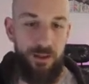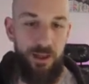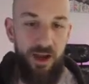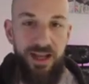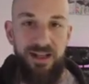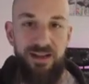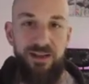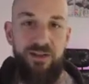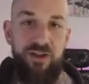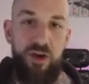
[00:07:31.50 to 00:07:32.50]
All right,
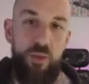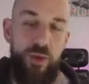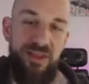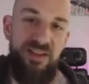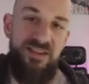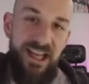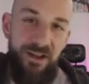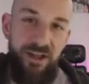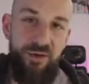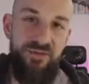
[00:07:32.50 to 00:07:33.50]
so with the
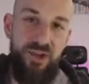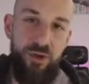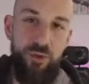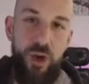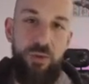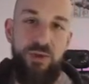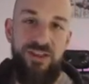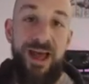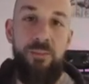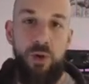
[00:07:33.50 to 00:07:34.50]
daily review, why was
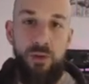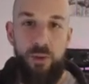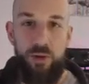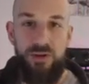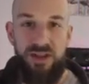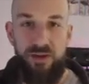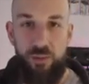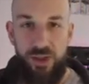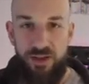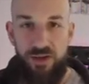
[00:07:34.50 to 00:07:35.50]
that more important than the
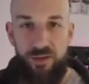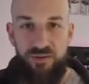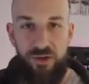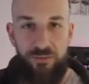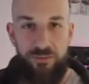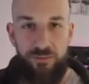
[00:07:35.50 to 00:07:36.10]
weekly review?